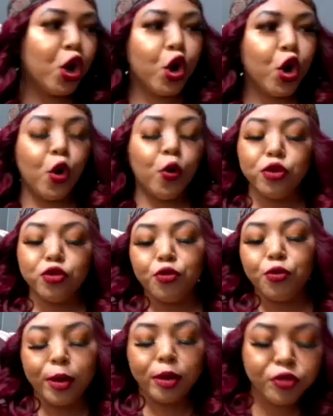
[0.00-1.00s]
going through
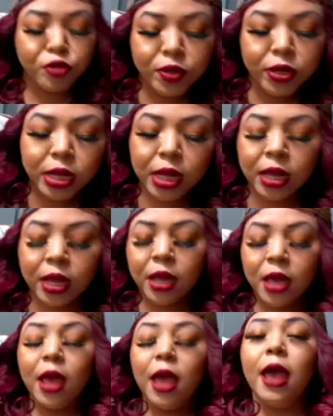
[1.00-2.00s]
personally,
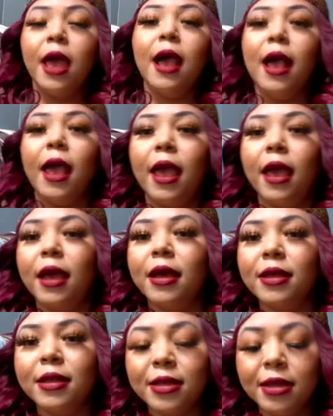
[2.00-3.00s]

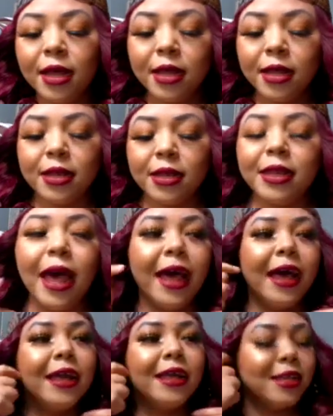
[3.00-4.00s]
and
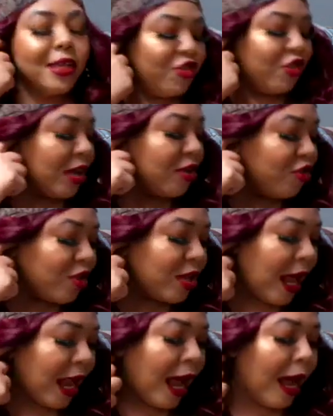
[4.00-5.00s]
that the changes
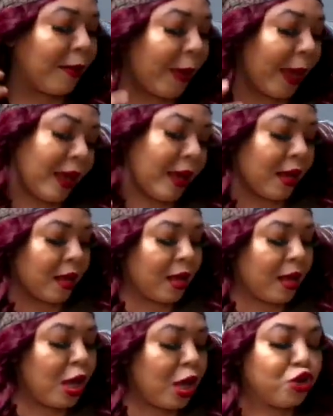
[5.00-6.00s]
that I'm making.
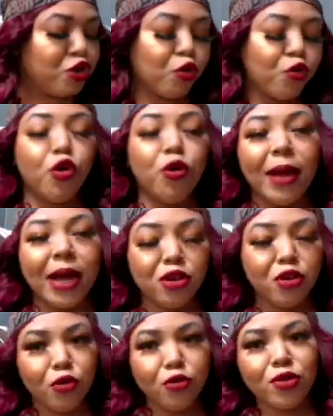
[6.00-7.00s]
So nobody
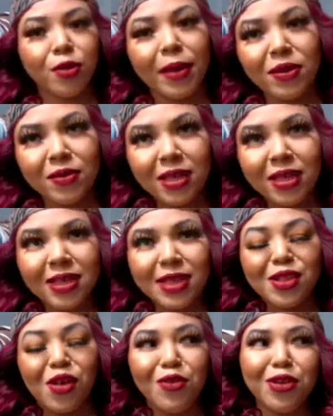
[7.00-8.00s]
knows about this.
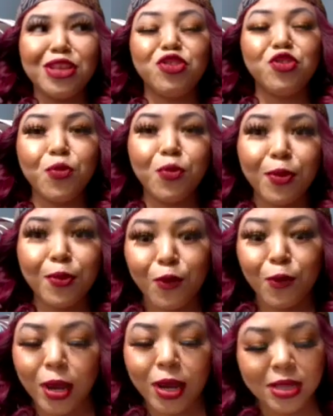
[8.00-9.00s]
Only two people.
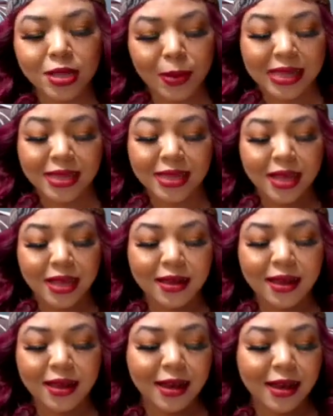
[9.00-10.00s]
One is my son,
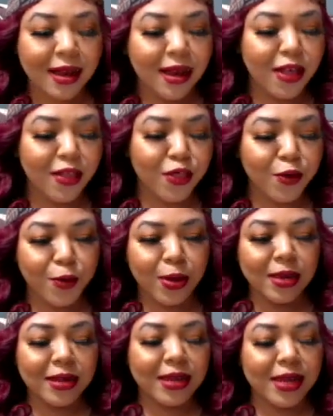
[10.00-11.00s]
and then the other
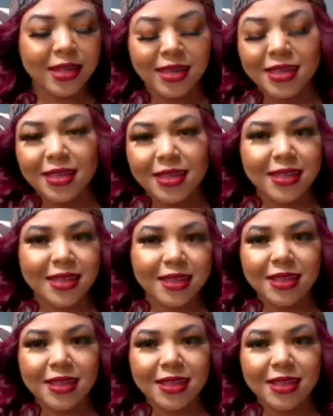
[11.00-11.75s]
one is